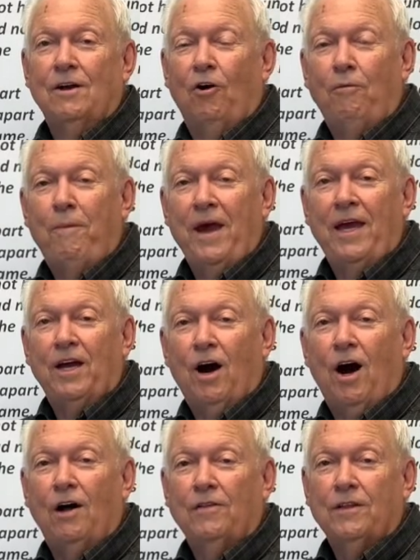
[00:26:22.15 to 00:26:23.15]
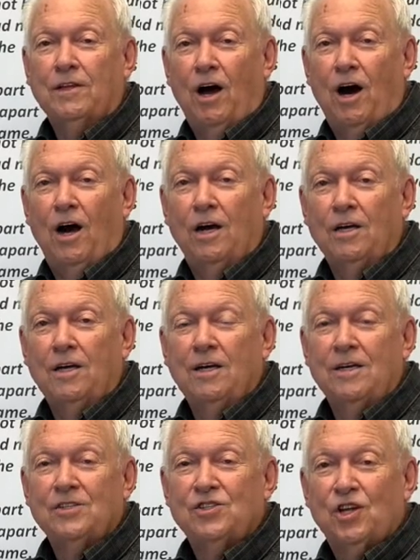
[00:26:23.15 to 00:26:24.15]
obeying all the law
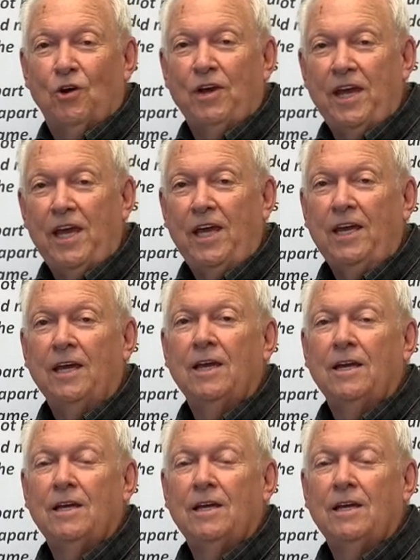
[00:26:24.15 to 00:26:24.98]
so he